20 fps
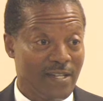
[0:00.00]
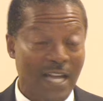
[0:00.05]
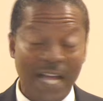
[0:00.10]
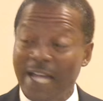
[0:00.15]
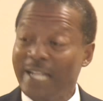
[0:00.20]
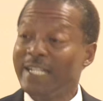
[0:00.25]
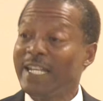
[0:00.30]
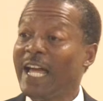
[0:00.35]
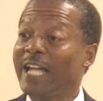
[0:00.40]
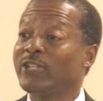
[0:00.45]

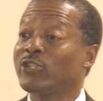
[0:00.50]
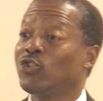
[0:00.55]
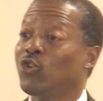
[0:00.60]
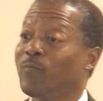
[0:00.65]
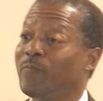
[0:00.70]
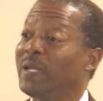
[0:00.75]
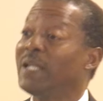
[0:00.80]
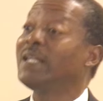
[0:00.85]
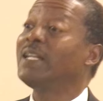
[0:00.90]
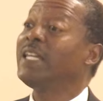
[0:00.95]
and that you
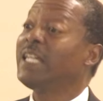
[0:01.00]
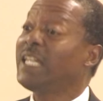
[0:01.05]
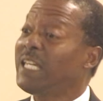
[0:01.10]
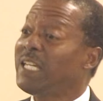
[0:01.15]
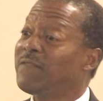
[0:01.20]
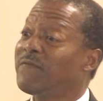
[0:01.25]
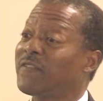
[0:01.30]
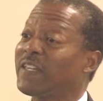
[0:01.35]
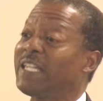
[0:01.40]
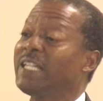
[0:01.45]

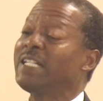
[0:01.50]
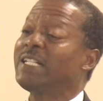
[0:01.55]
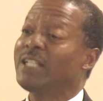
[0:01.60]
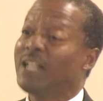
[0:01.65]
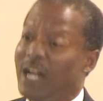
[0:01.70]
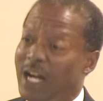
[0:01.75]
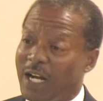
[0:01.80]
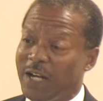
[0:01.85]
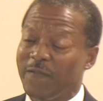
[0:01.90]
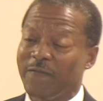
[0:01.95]
believe
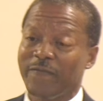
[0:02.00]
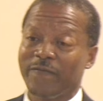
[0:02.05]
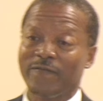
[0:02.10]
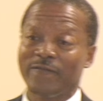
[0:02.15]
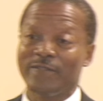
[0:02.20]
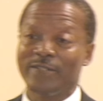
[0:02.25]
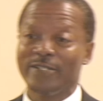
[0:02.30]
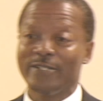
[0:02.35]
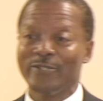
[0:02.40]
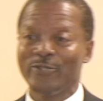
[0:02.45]
enough
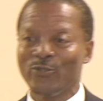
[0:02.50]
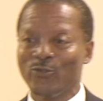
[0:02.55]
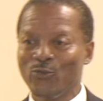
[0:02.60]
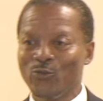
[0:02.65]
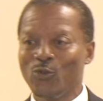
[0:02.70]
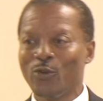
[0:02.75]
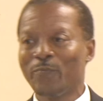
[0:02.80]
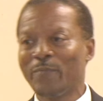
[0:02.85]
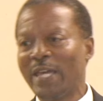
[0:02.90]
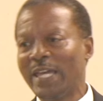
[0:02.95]

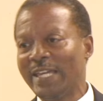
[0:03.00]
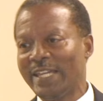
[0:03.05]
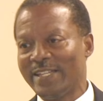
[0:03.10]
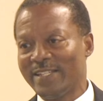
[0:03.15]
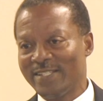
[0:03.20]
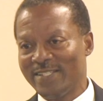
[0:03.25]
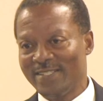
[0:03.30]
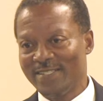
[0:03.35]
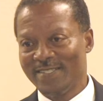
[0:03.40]
to obey.